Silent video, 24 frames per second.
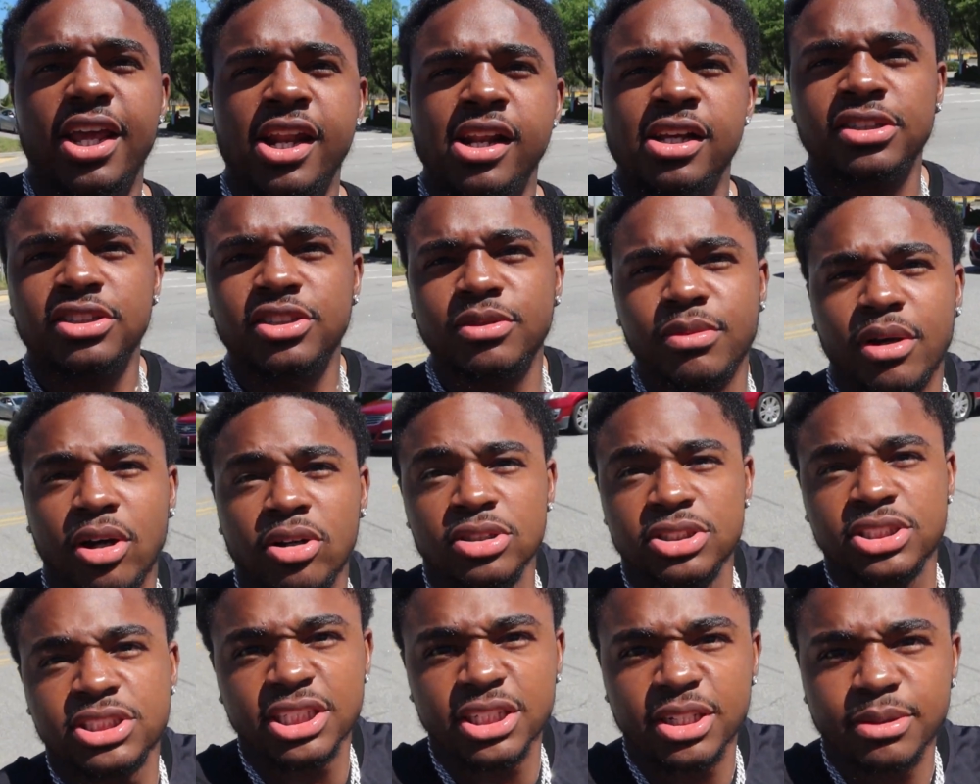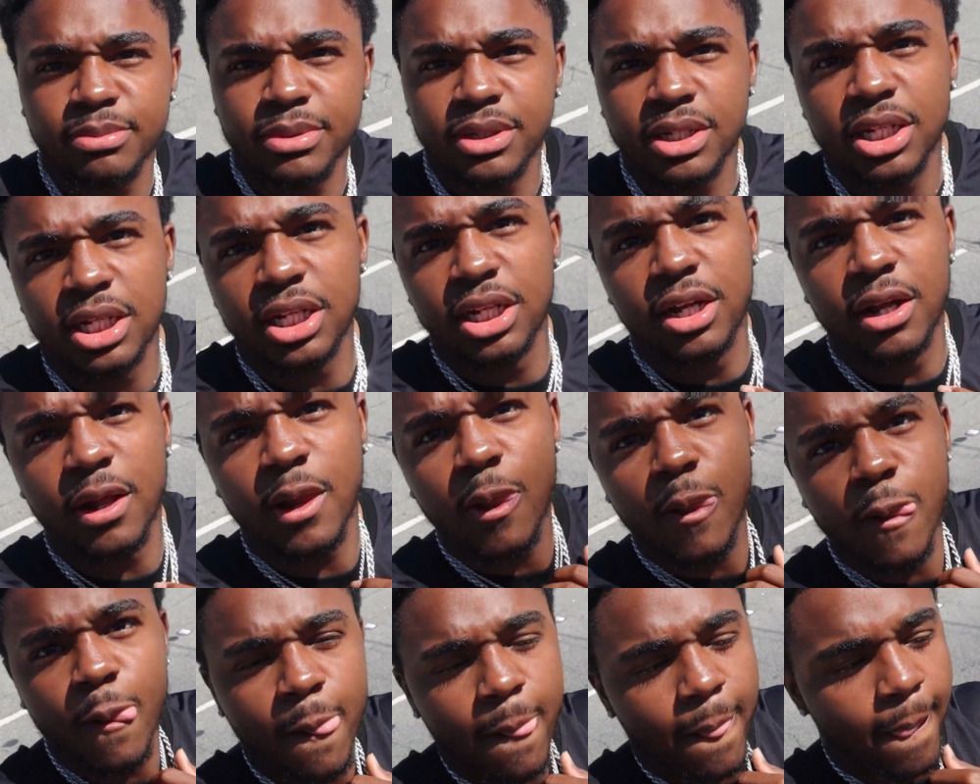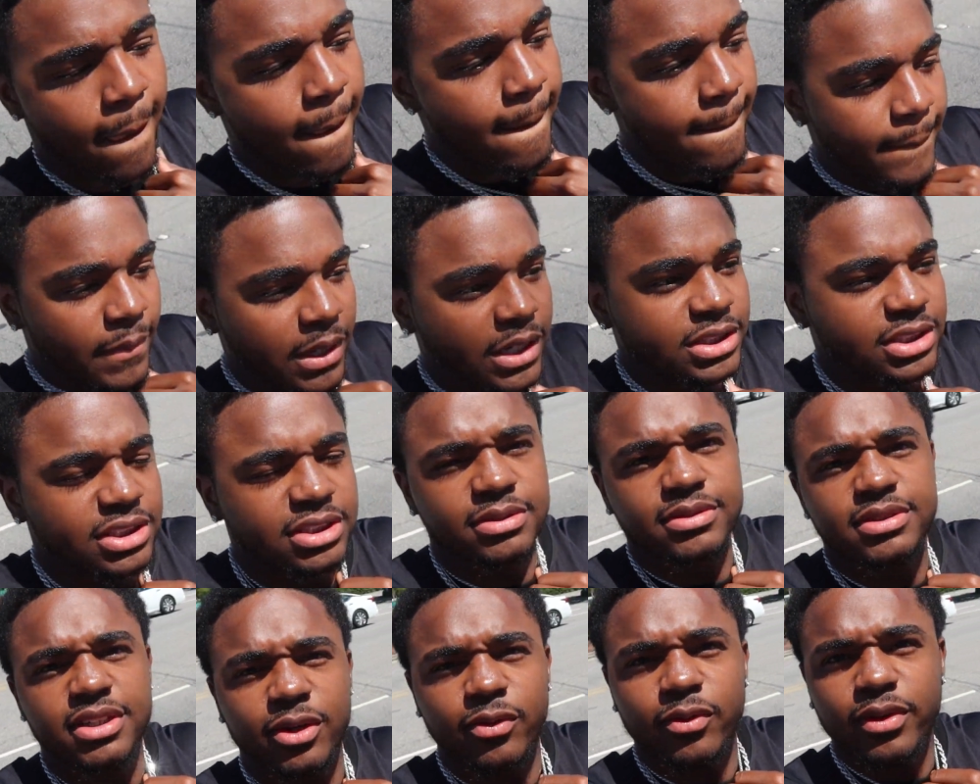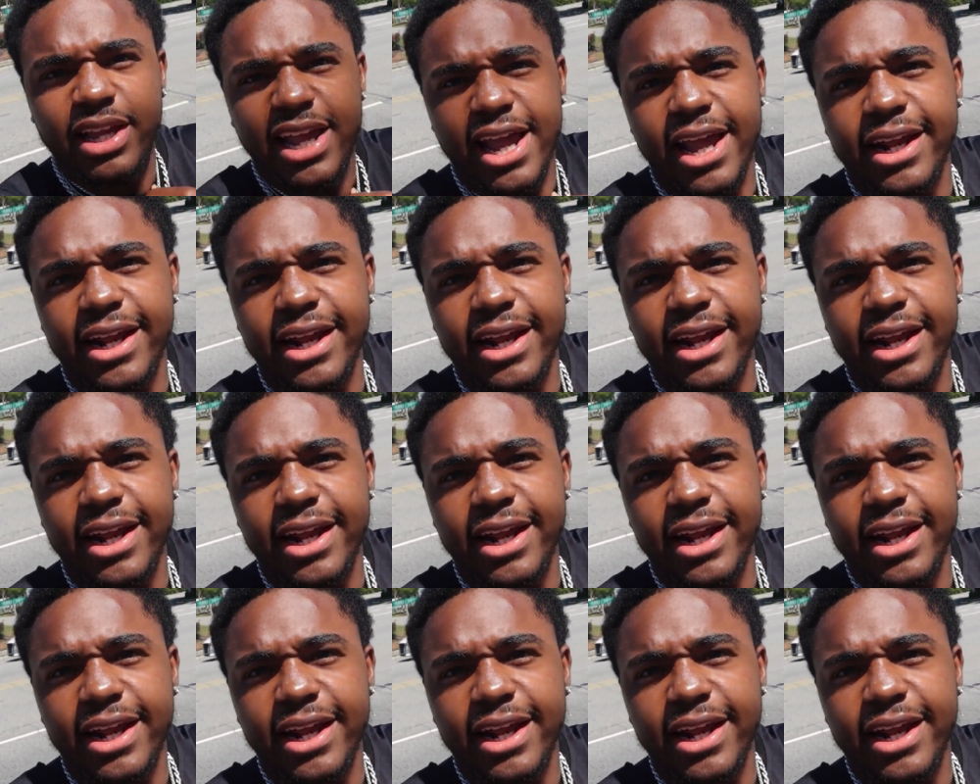hit up some old shit, but uh, know I'm saying? We